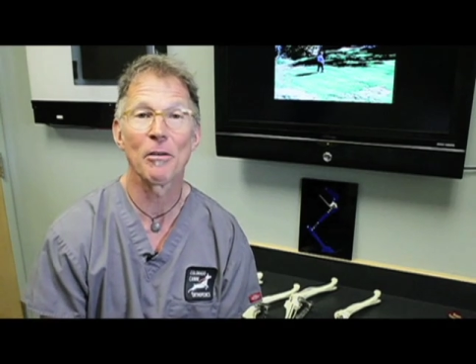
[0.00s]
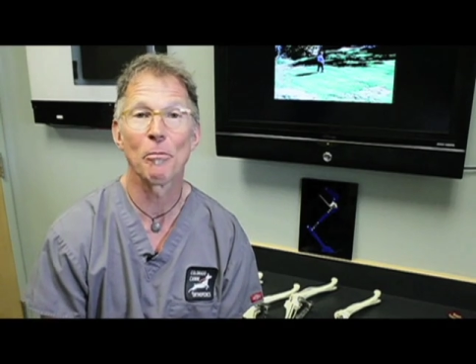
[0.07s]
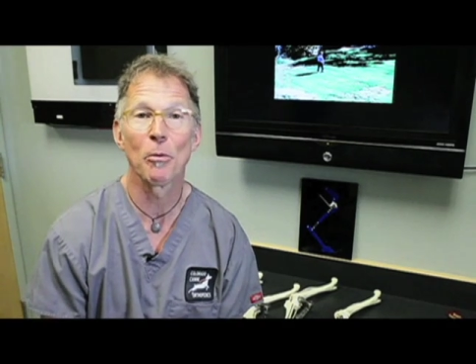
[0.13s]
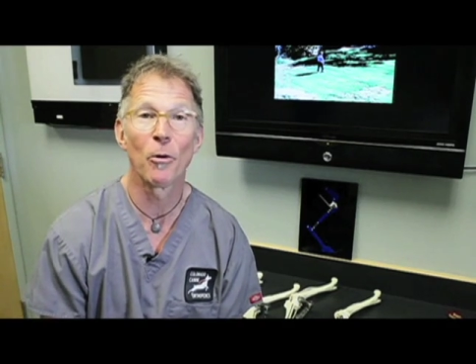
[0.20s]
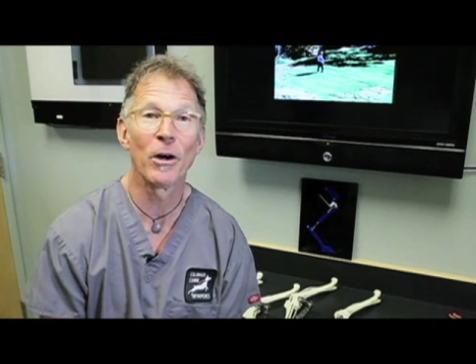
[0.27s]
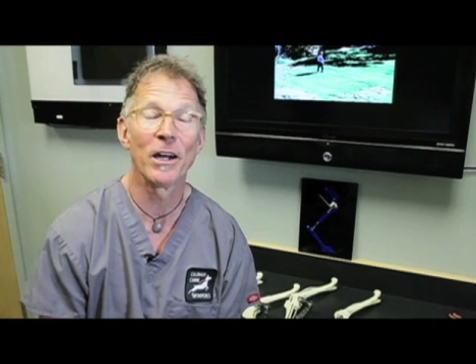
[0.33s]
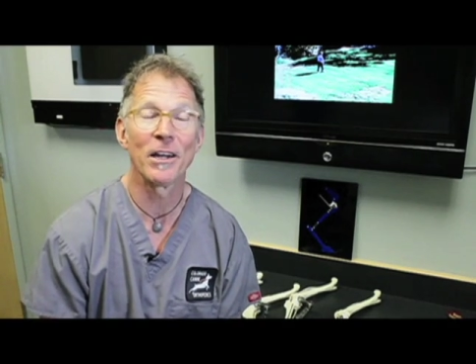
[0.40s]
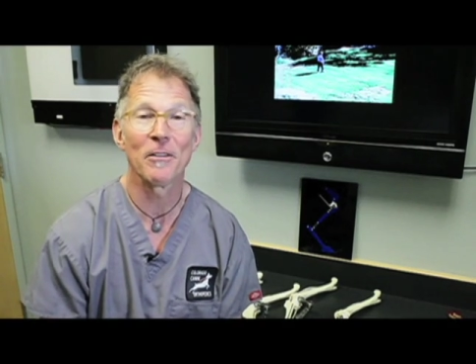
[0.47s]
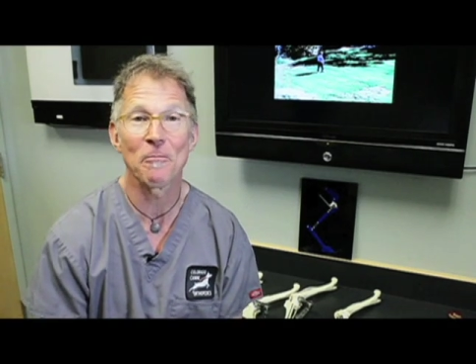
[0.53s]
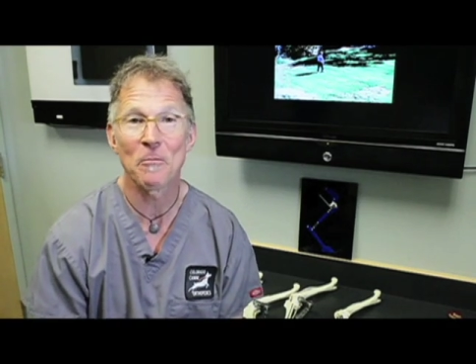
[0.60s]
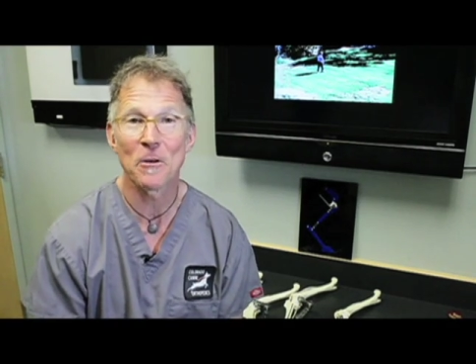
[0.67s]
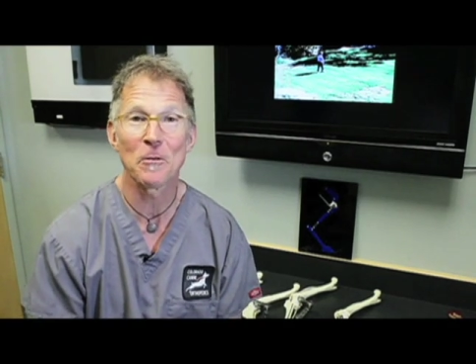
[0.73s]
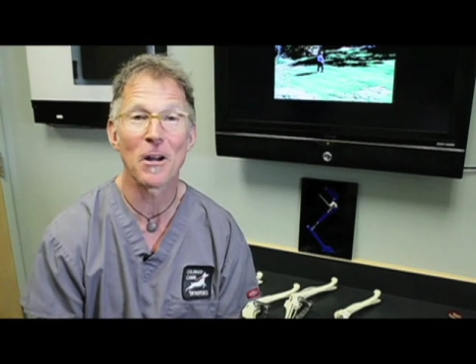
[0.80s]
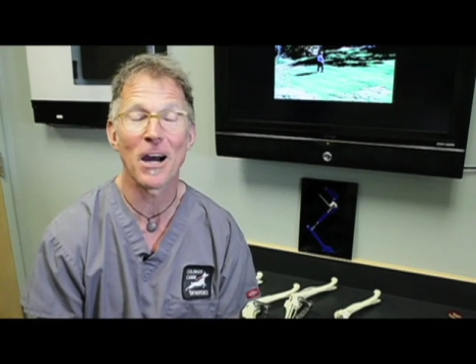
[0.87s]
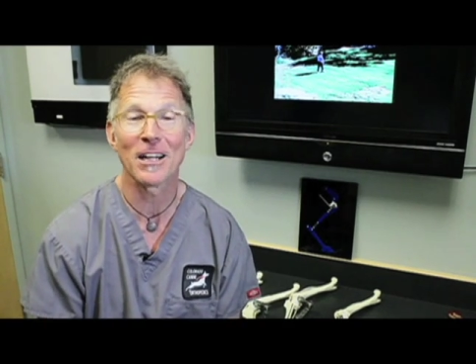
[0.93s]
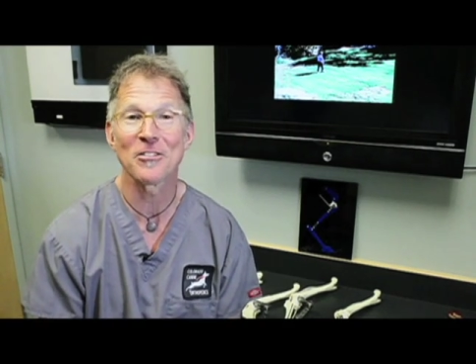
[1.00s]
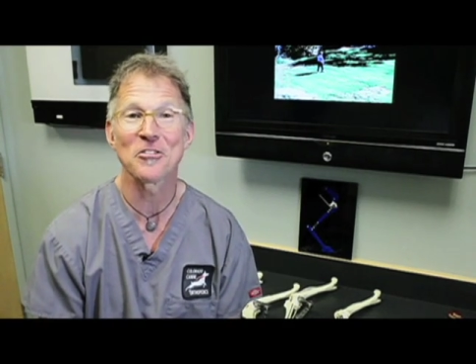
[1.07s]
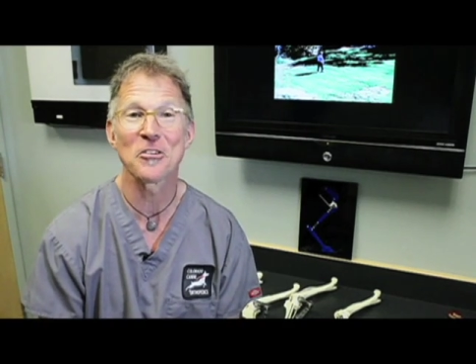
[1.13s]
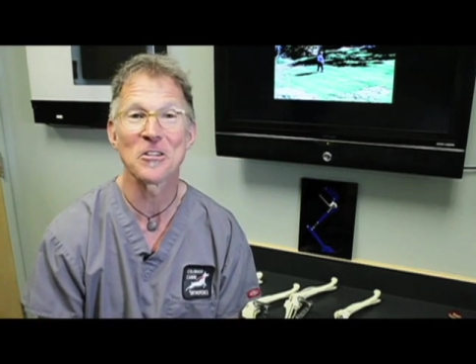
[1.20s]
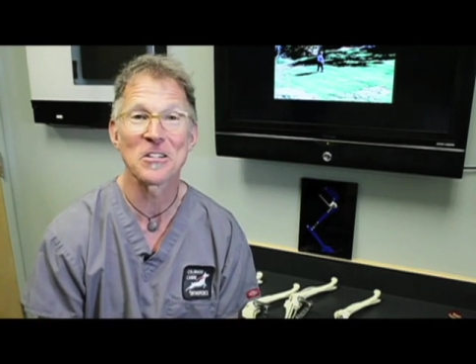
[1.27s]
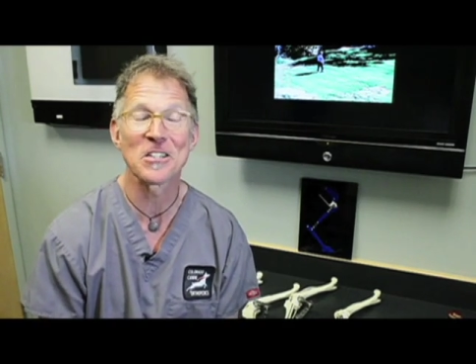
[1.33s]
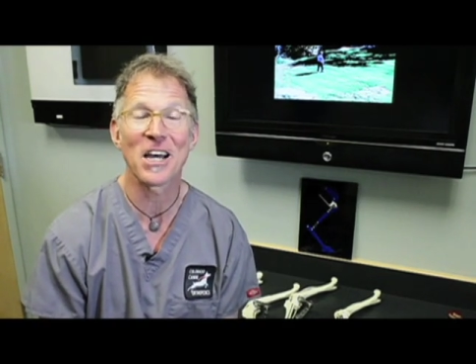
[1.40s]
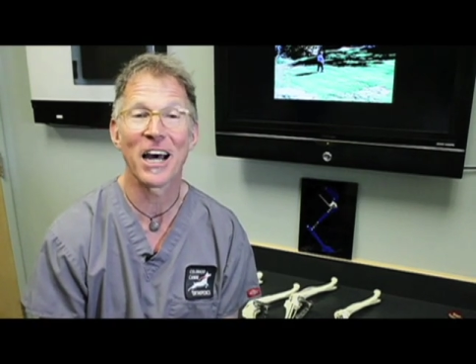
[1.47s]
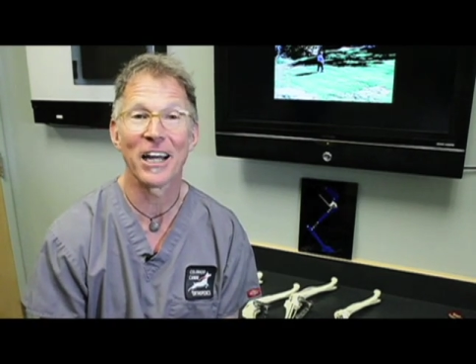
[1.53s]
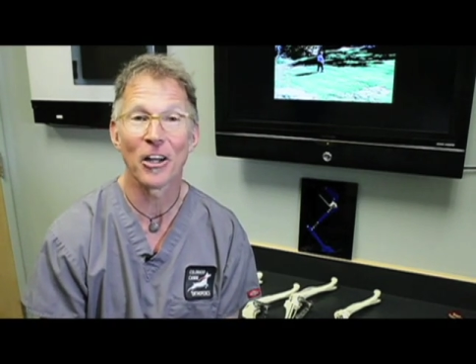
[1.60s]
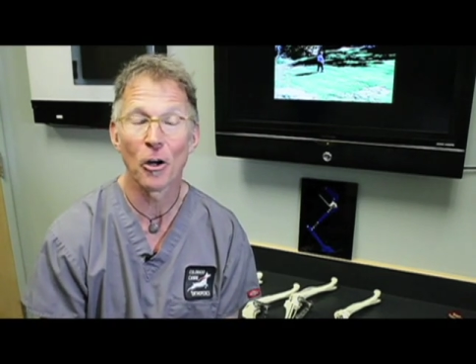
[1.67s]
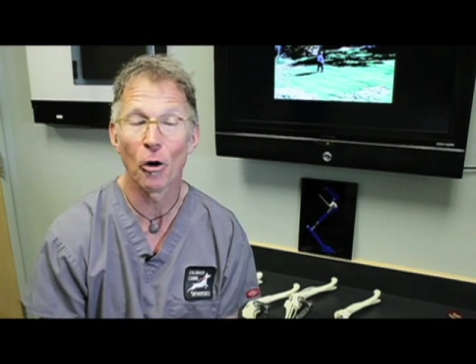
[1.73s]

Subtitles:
boy, they're not as good as I'd